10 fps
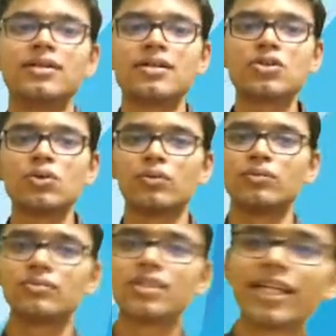So
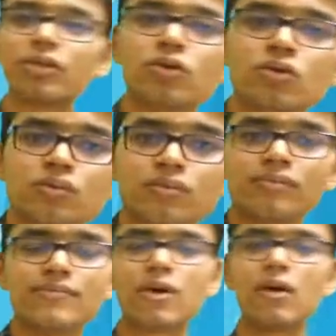try to
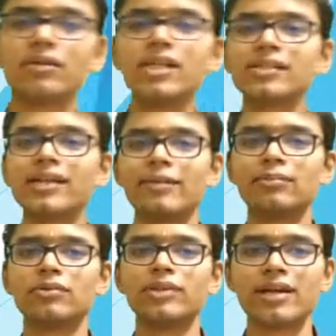solve this and
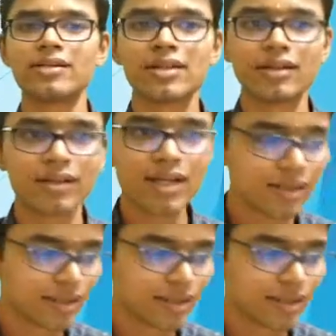put the answer in the